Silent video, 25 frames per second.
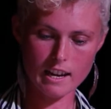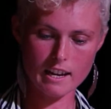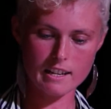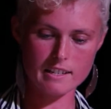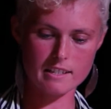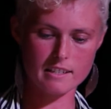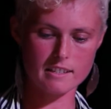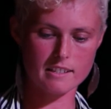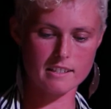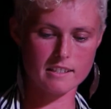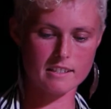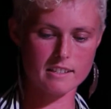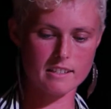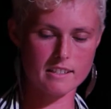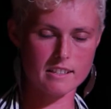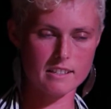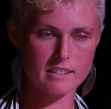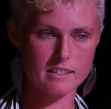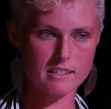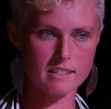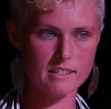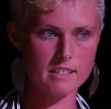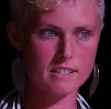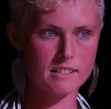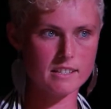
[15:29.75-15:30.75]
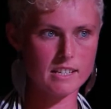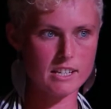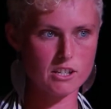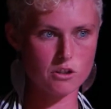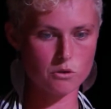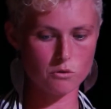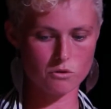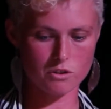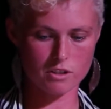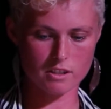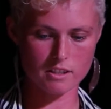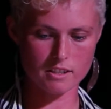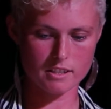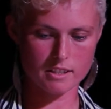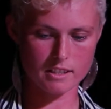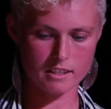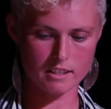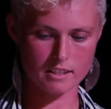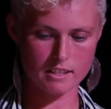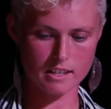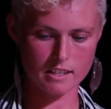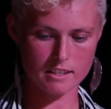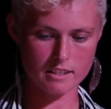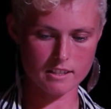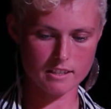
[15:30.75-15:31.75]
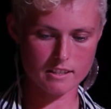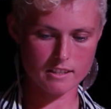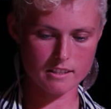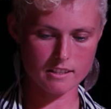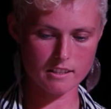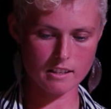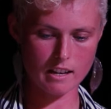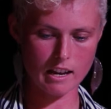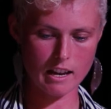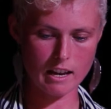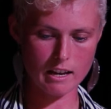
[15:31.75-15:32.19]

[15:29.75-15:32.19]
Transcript: and it's essential to the success